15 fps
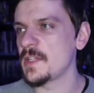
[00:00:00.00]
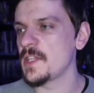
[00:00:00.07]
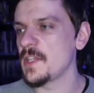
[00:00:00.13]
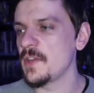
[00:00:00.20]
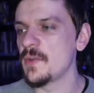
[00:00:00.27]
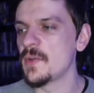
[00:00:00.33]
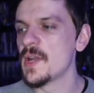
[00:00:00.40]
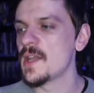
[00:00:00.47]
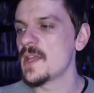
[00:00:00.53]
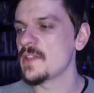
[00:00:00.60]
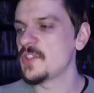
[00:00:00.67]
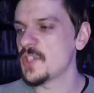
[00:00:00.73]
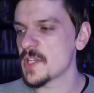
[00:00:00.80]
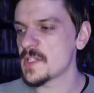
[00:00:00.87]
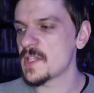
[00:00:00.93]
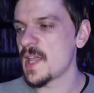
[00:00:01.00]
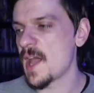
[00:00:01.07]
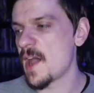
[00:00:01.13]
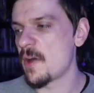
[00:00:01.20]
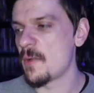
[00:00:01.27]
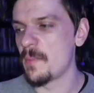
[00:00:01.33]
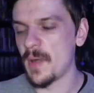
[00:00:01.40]
to you just
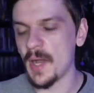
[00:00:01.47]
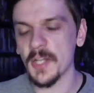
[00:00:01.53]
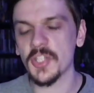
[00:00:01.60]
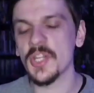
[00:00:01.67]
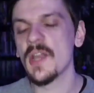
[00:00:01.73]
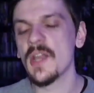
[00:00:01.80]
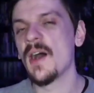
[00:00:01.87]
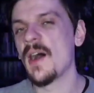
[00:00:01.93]
how much